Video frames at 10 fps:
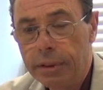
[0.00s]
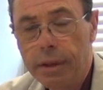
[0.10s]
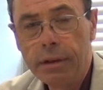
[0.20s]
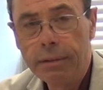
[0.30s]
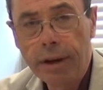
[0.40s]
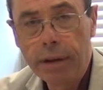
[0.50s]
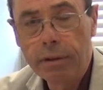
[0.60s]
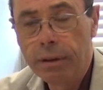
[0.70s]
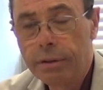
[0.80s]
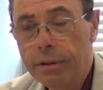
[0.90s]

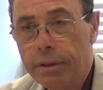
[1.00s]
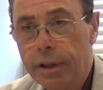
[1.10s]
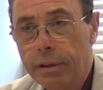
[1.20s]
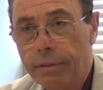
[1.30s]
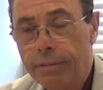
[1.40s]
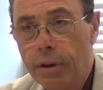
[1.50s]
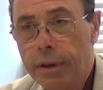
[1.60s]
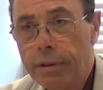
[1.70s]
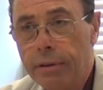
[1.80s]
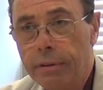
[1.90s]
innovator, a distinctive
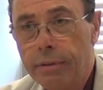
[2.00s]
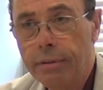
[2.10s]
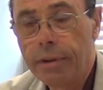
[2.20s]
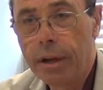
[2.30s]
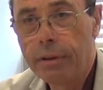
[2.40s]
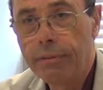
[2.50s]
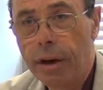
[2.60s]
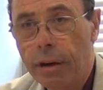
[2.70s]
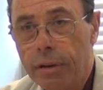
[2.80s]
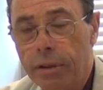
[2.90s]
voice as
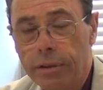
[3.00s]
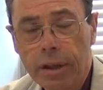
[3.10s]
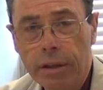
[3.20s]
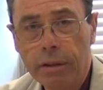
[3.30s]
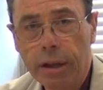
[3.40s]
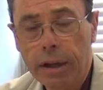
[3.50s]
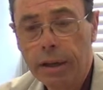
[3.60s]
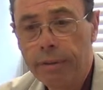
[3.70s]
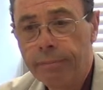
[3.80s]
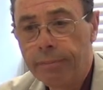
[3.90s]
far as
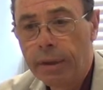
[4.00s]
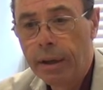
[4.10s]
articulating